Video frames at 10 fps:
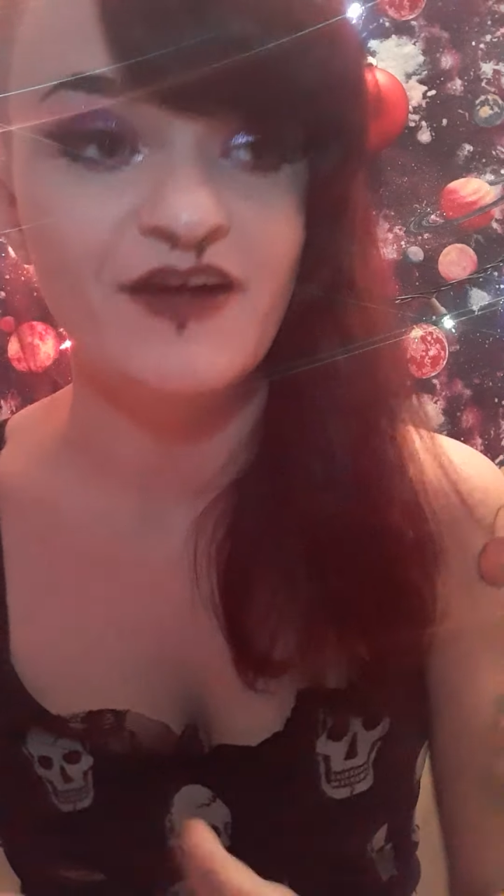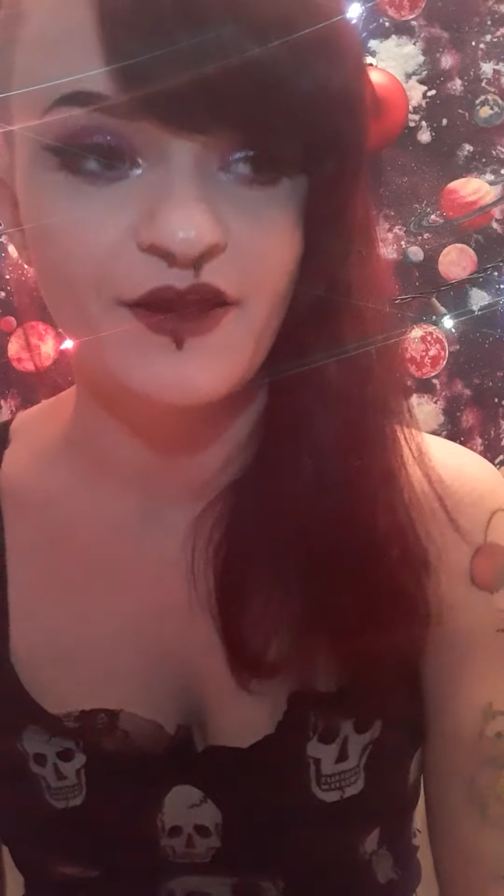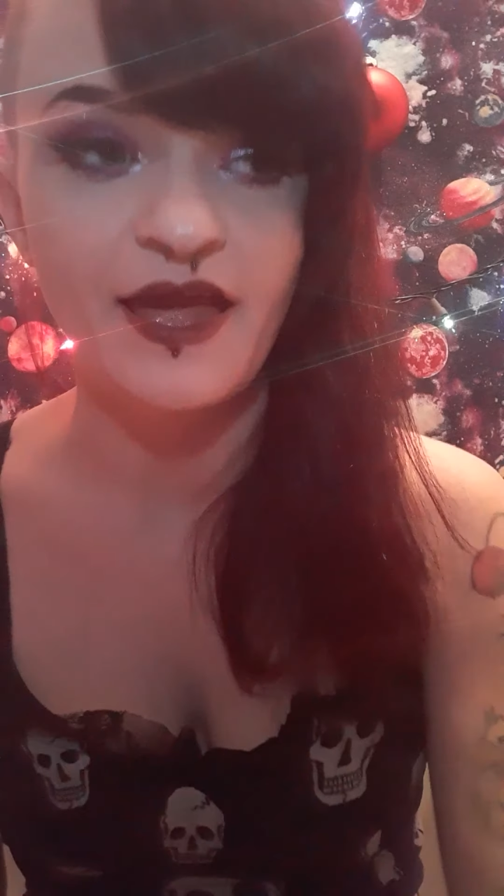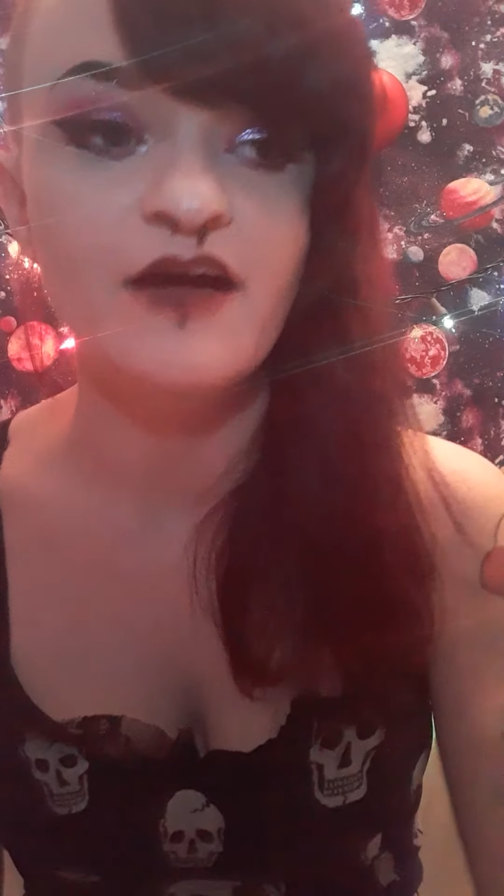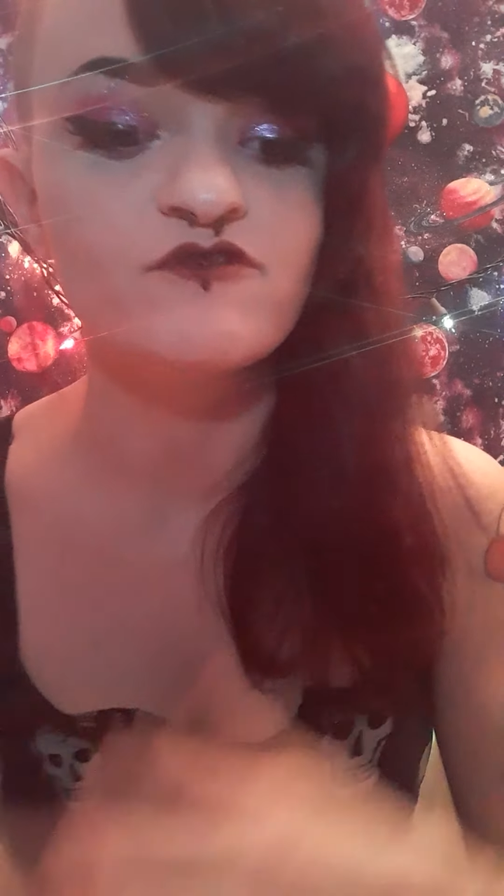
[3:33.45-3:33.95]

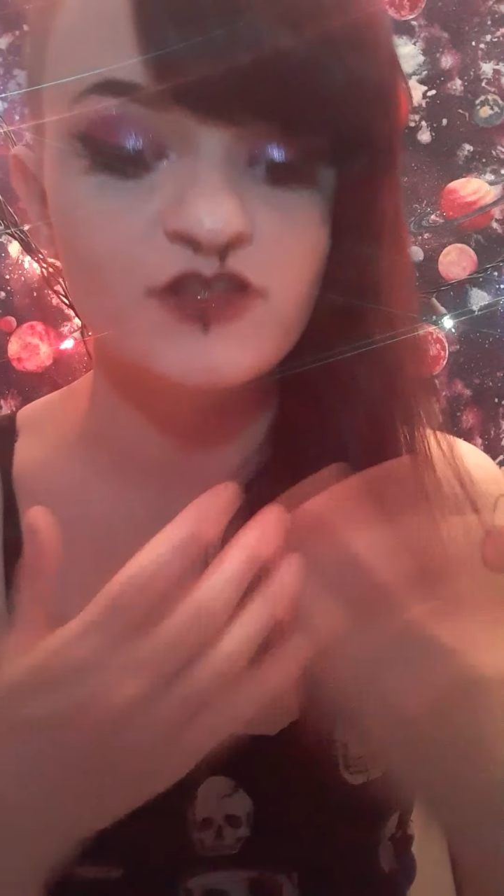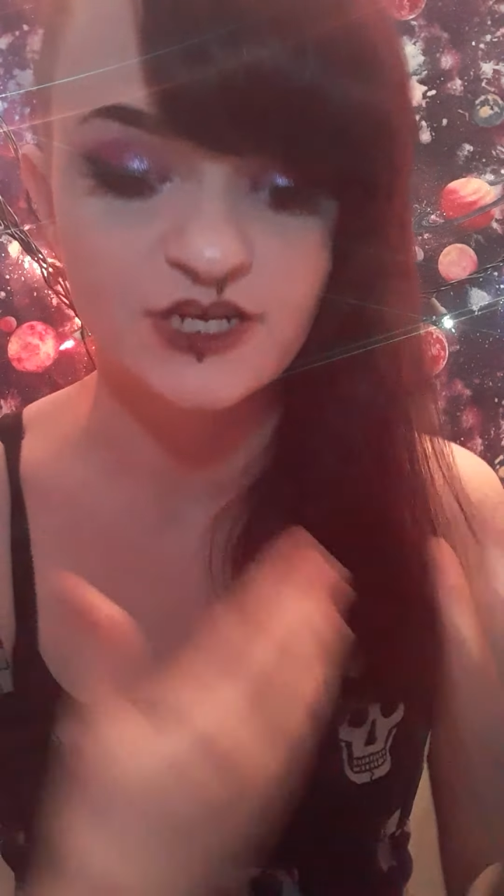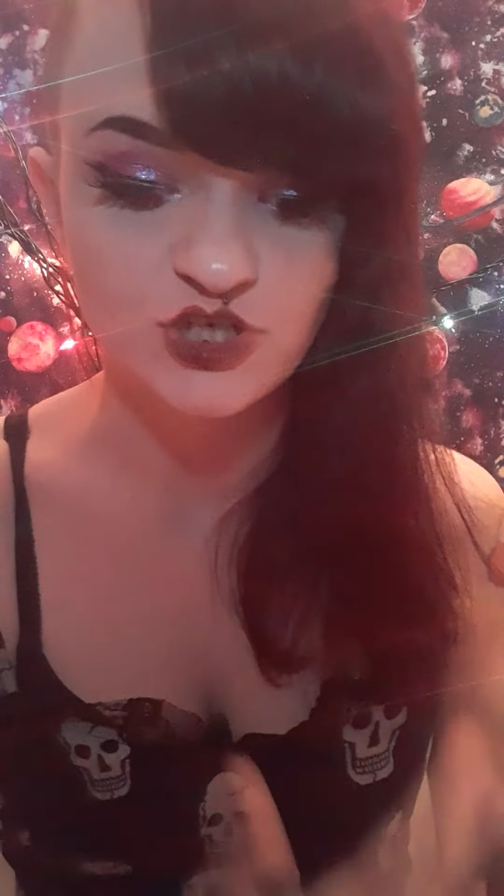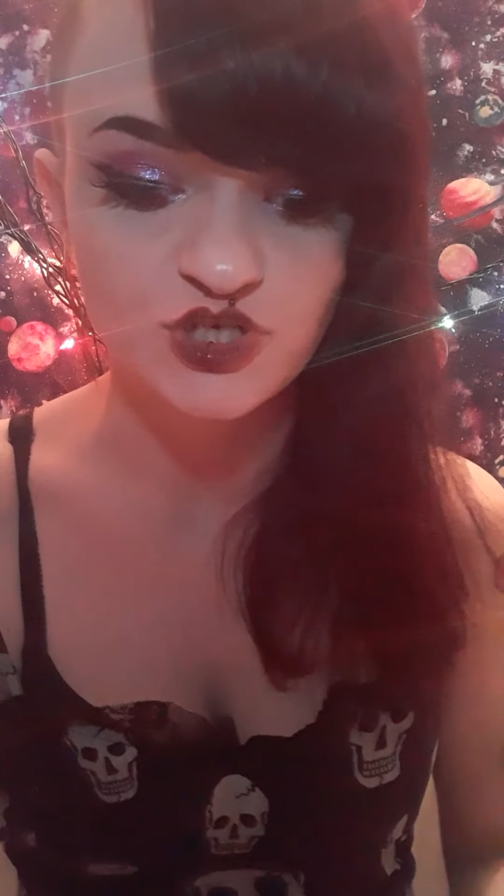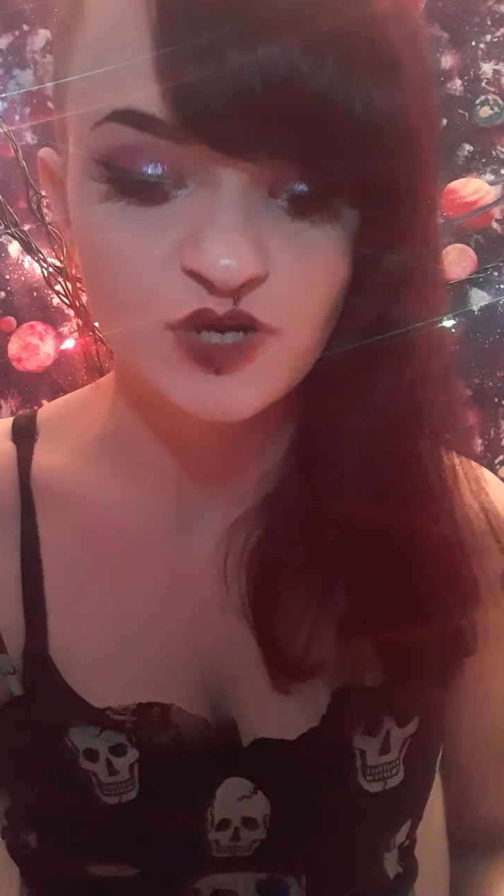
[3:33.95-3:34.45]
how to have
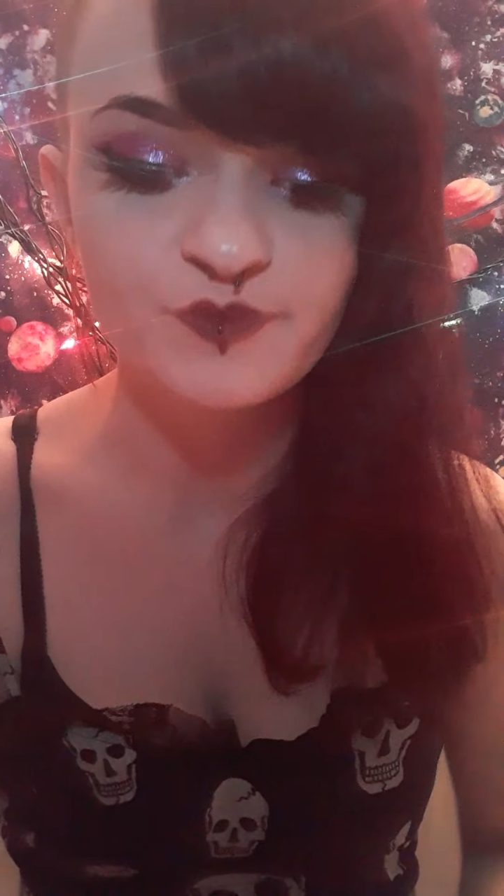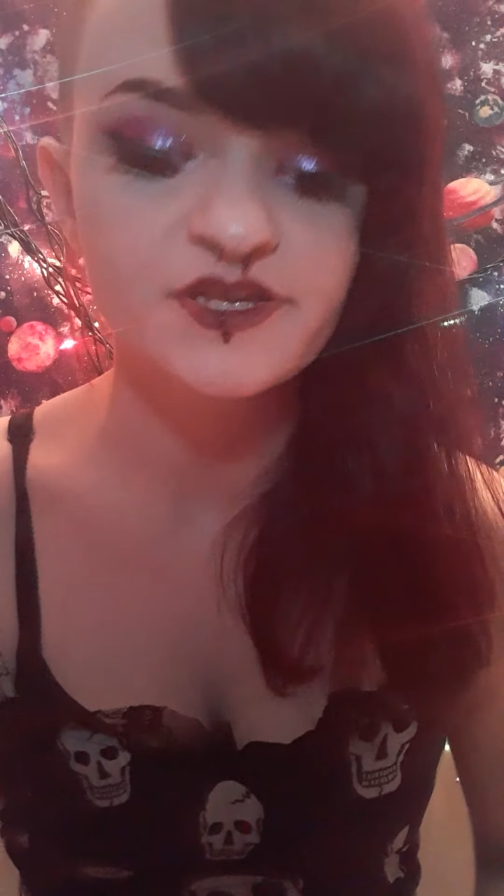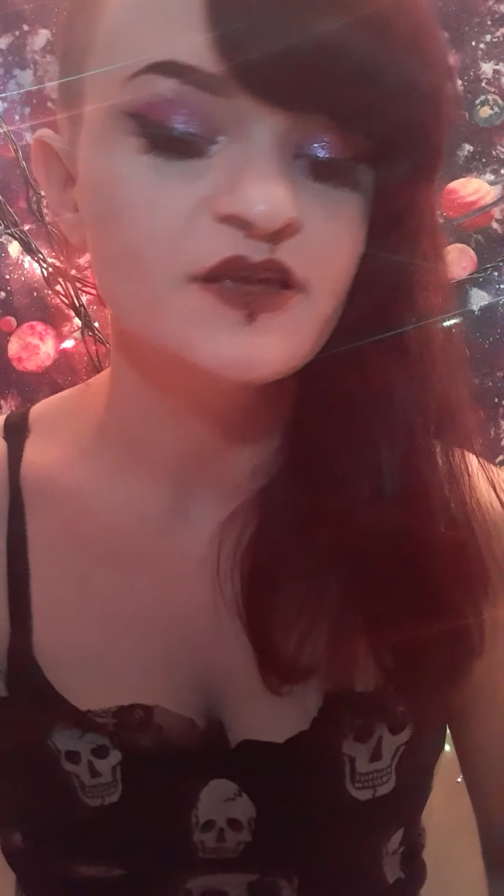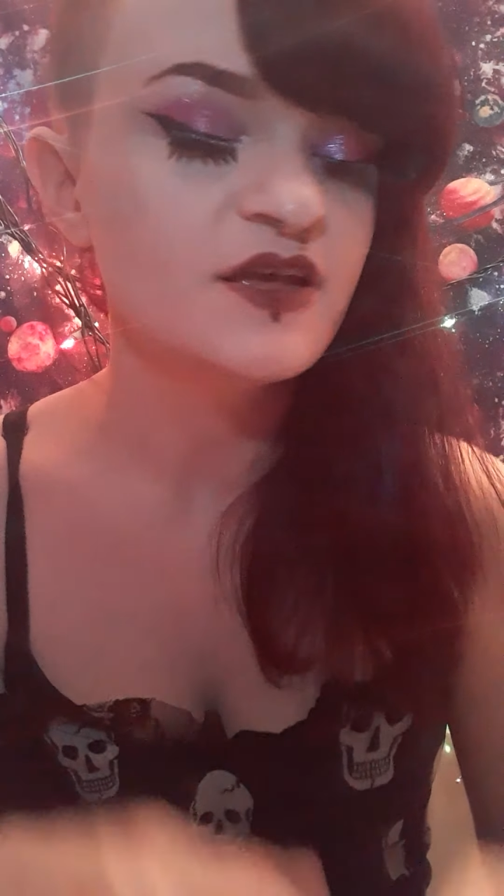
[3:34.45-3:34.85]
relationships.